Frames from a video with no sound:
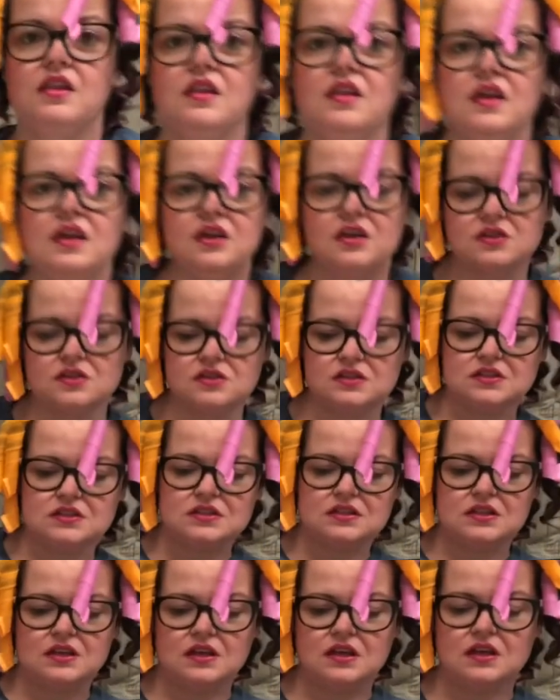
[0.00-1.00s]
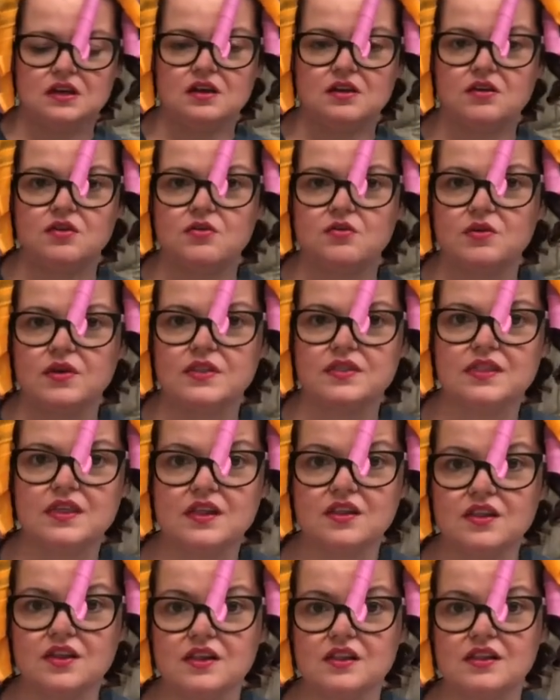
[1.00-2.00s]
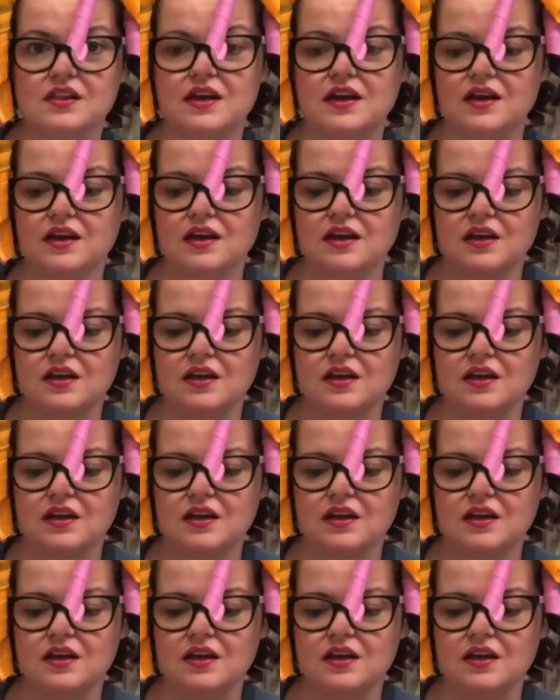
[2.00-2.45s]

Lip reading: let you just see what they look like.